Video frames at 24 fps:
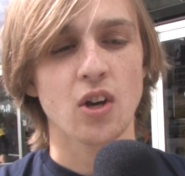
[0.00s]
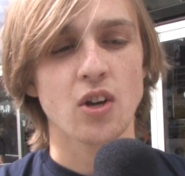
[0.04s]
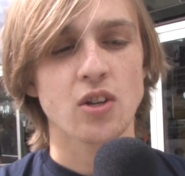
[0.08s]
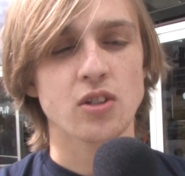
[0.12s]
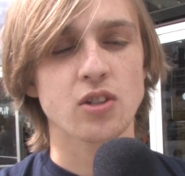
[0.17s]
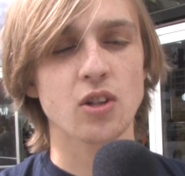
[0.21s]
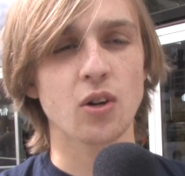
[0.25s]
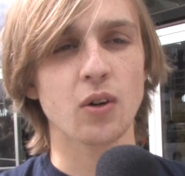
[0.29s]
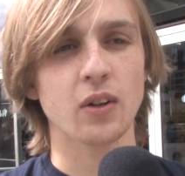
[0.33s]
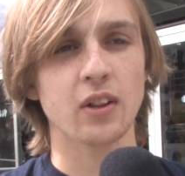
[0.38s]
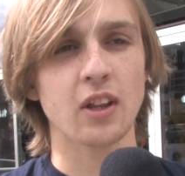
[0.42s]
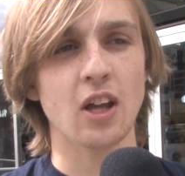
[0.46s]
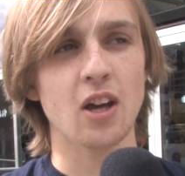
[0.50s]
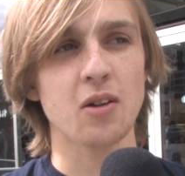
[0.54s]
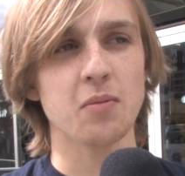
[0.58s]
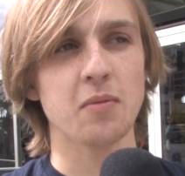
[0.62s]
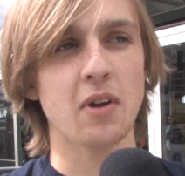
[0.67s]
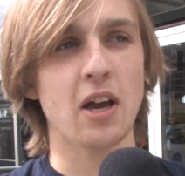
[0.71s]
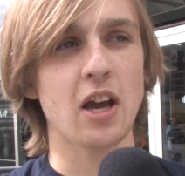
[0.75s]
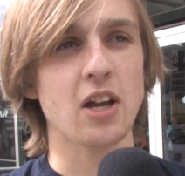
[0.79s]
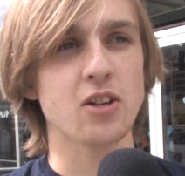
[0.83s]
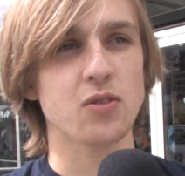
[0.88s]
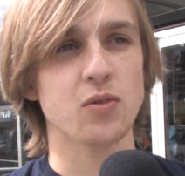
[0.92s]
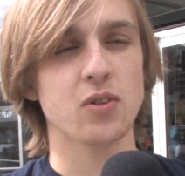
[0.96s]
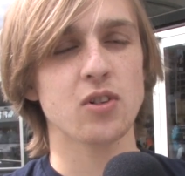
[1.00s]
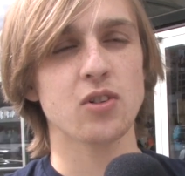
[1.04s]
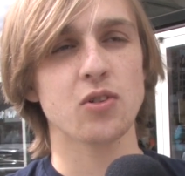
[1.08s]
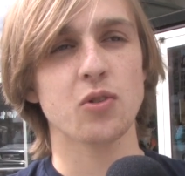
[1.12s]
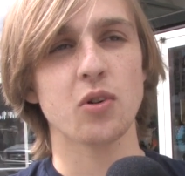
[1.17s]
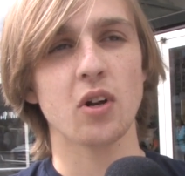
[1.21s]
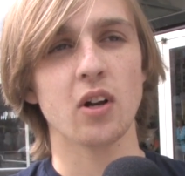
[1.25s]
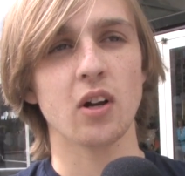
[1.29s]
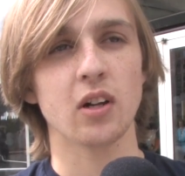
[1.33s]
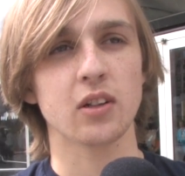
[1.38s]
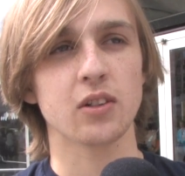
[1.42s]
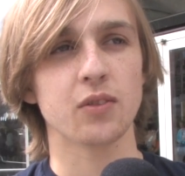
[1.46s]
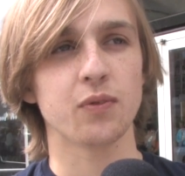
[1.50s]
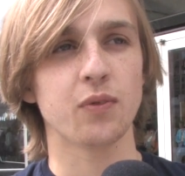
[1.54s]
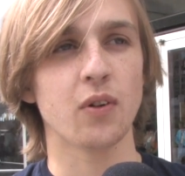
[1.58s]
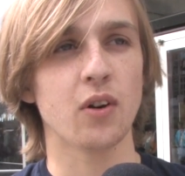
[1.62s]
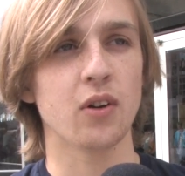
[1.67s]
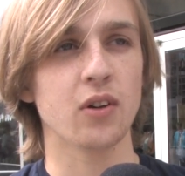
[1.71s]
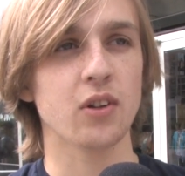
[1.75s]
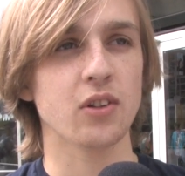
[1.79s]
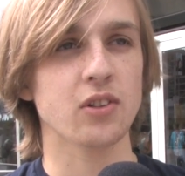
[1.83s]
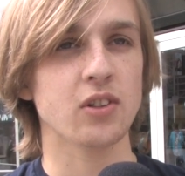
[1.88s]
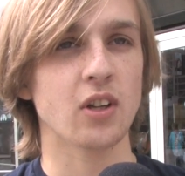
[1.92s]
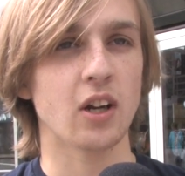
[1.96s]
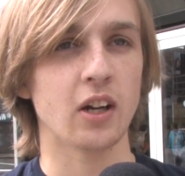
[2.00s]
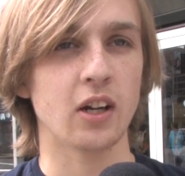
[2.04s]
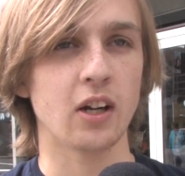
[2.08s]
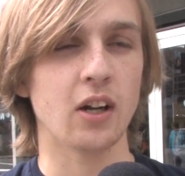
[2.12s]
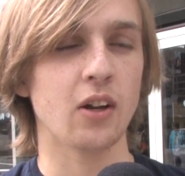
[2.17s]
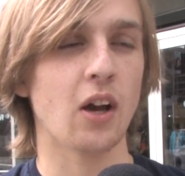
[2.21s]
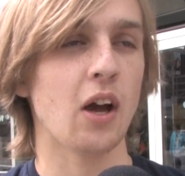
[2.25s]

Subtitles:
So with that match, we just try not to focus on it.